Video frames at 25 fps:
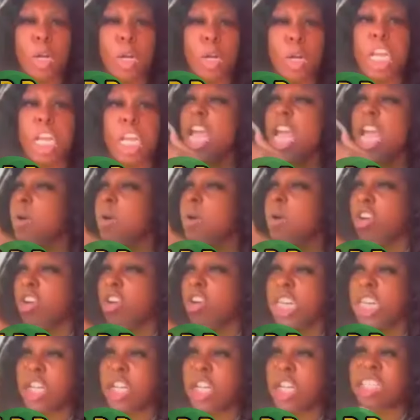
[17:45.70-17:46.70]
about the
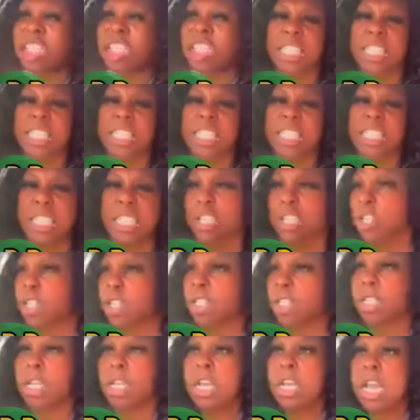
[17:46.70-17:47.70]
immigration
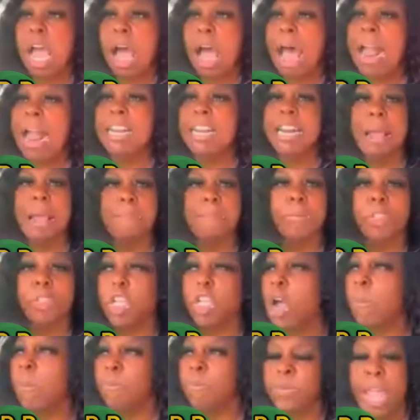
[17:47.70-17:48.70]
status and them
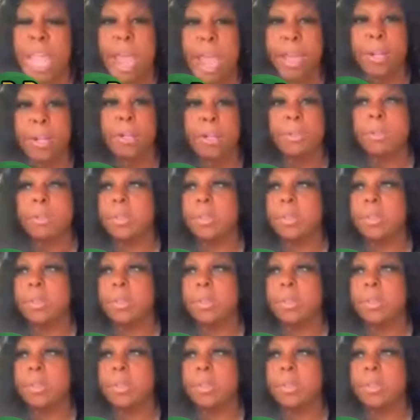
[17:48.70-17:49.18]
something there.